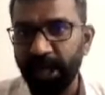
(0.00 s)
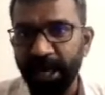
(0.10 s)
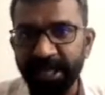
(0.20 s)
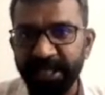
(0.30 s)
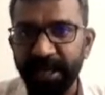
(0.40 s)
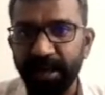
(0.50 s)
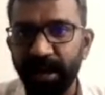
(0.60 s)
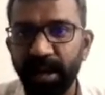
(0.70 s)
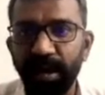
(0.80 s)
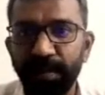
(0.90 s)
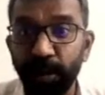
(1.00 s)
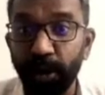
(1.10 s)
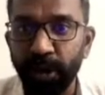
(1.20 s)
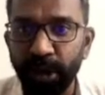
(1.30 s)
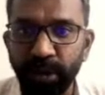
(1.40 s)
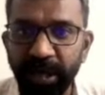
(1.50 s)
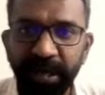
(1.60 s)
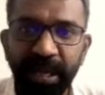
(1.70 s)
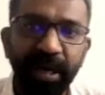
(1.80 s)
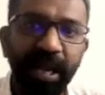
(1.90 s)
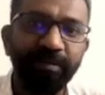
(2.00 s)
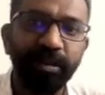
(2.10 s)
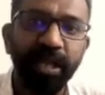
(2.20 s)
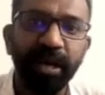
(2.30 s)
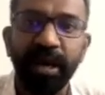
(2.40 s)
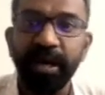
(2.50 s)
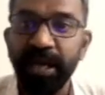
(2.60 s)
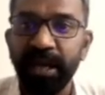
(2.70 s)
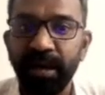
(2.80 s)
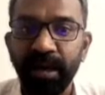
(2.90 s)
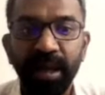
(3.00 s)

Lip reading: Like I said, Puerto Rico did that after the Hurricane